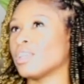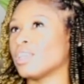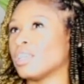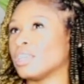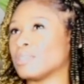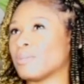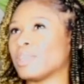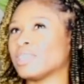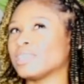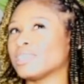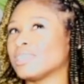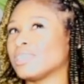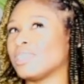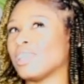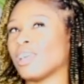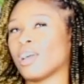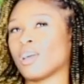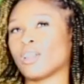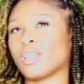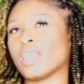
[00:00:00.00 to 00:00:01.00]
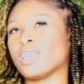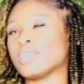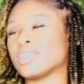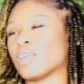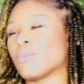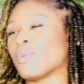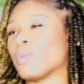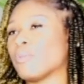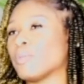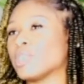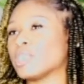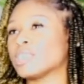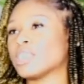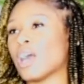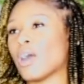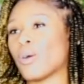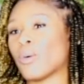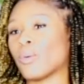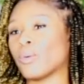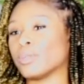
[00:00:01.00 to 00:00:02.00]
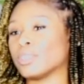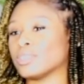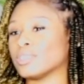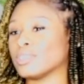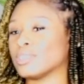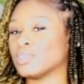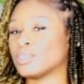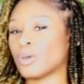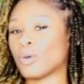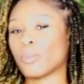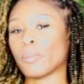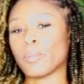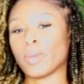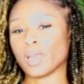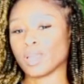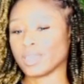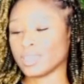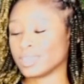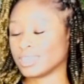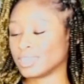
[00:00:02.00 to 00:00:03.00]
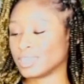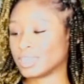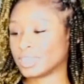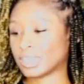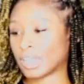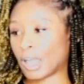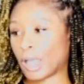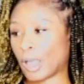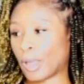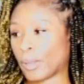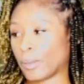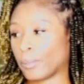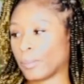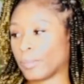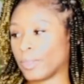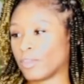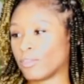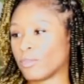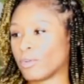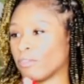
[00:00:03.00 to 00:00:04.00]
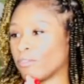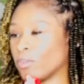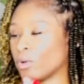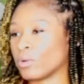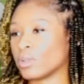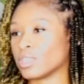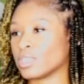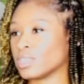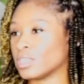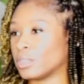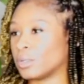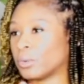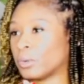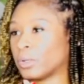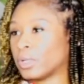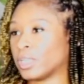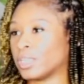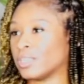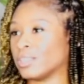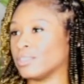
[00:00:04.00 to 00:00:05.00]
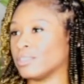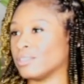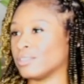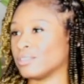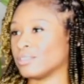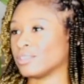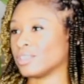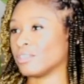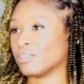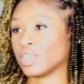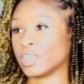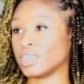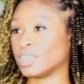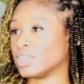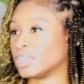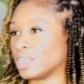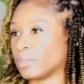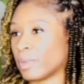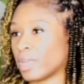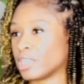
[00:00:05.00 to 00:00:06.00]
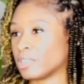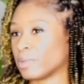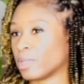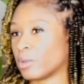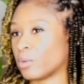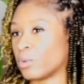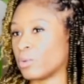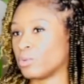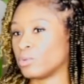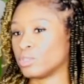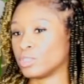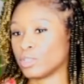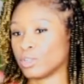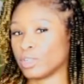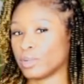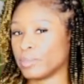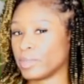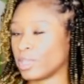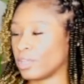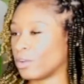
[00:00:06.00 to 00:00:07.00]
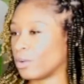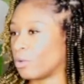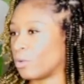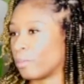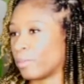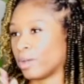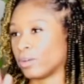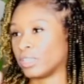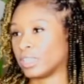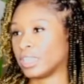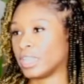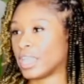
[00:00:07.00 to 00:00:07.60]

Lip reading: especially young ladies, like we miss out on so much if we're focusing on the relationship aspect of who's going to be here, who I'm going to